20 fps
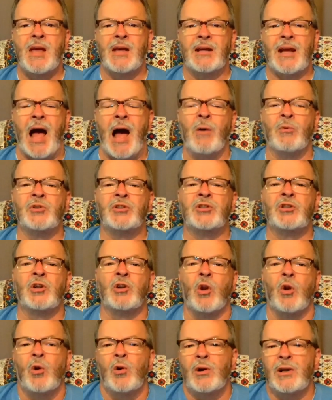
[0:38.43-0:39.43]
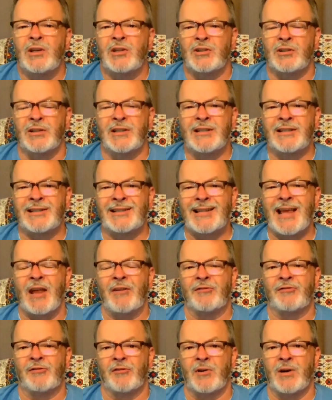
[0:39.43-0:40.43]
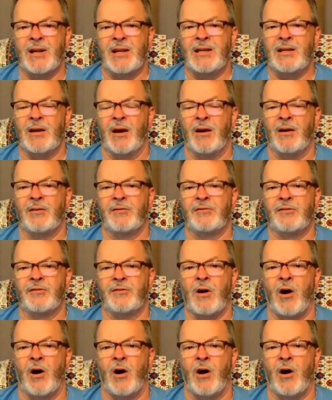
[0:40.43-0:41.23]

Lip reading: I was gloriously set free of